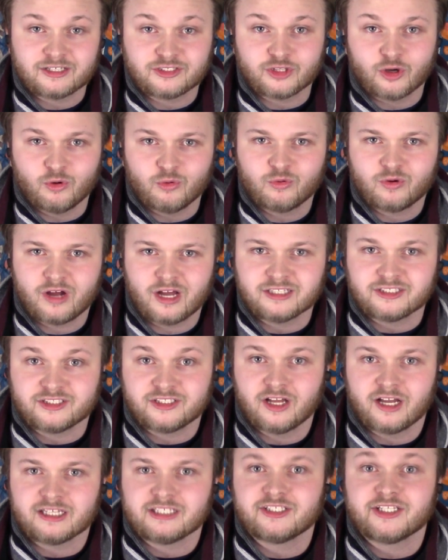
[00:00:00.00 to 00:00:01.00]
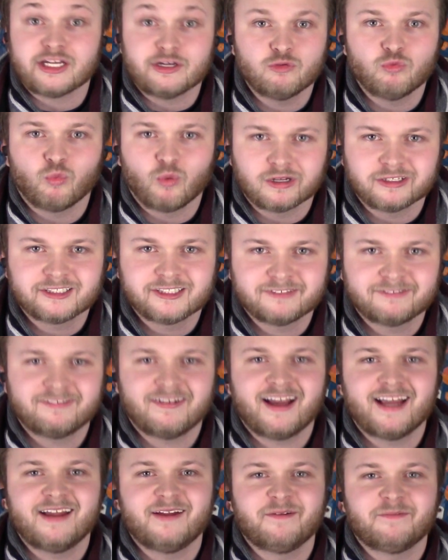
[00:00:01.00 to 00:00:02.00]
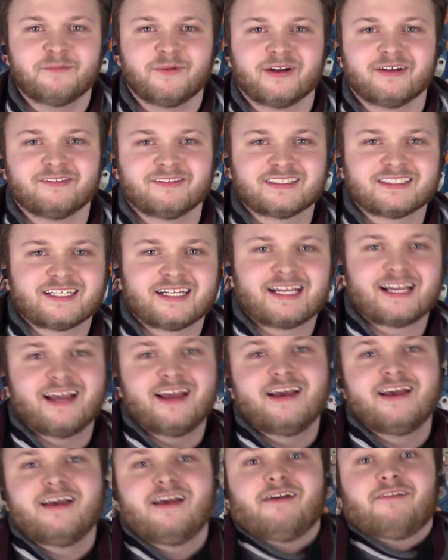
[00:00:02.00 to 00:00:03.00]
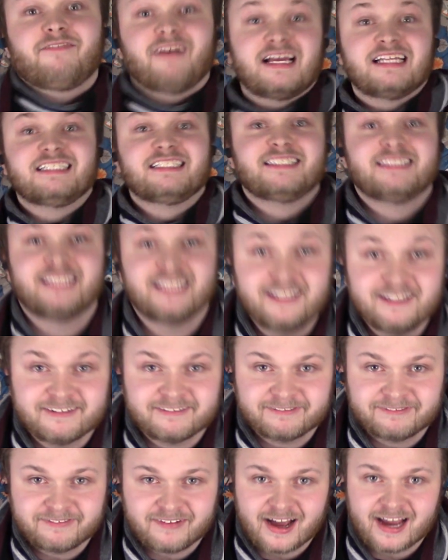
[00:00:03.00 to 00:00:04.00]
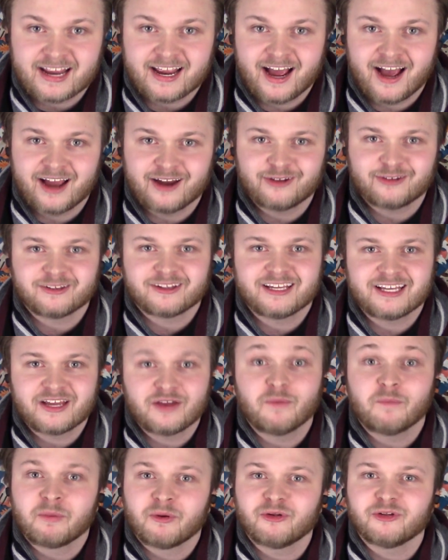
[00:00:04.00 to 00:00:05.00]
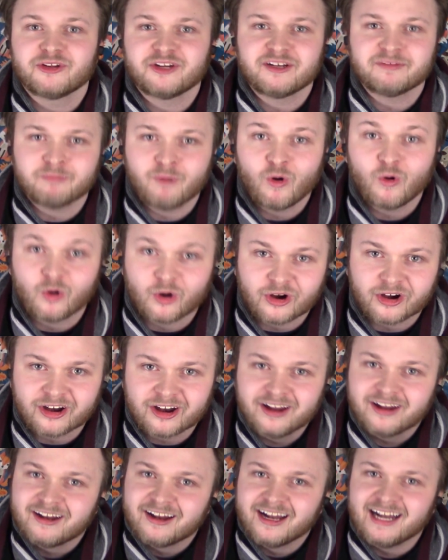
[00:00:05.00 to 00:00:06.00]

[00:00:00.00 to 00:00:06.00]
I didn't want to fight, but it was like, if I didn't fight, I'd only get bullied more.